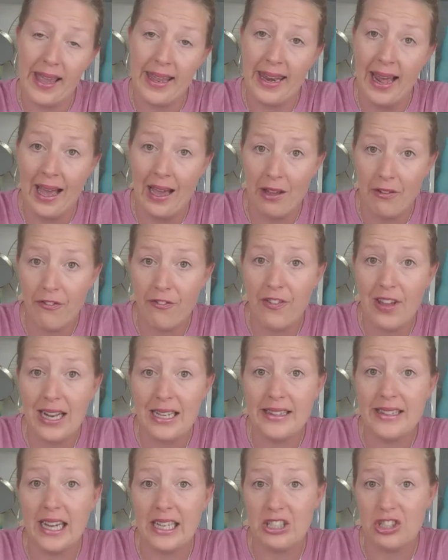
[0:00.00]
And I
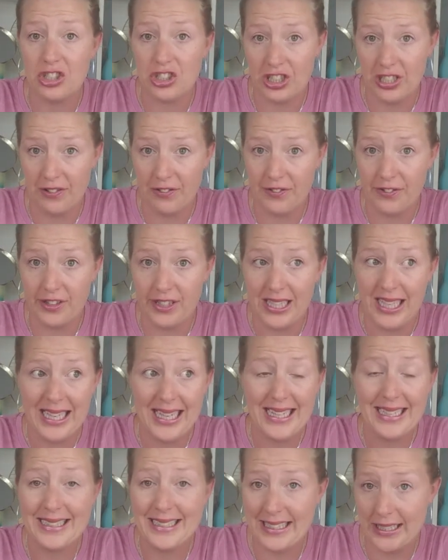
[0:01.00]
felt that shift
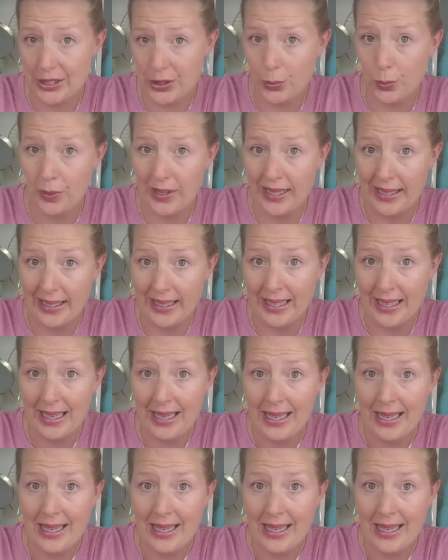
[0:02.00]
this week.